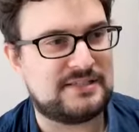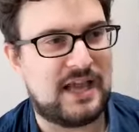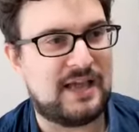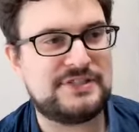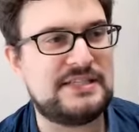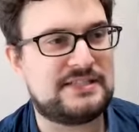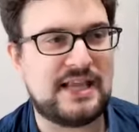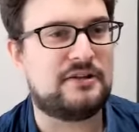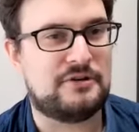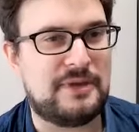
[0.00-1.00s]
I've seen
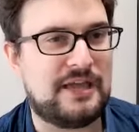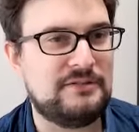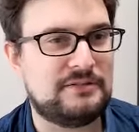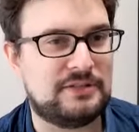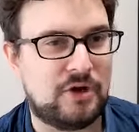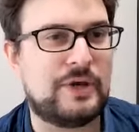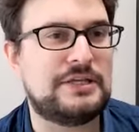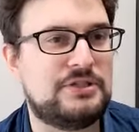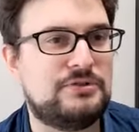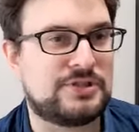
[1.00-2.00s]
salaryman
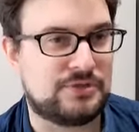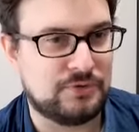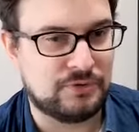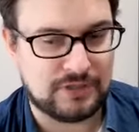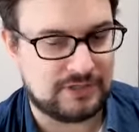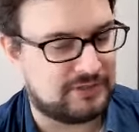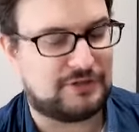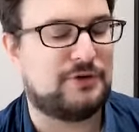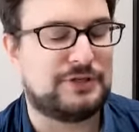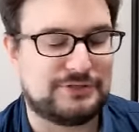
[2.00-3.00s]
going to school, not
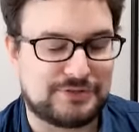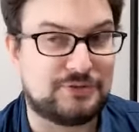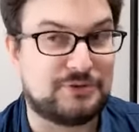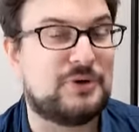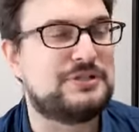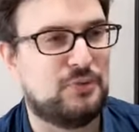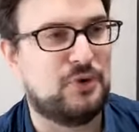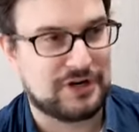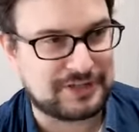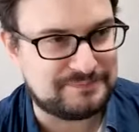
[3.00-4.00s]
going to school, going to work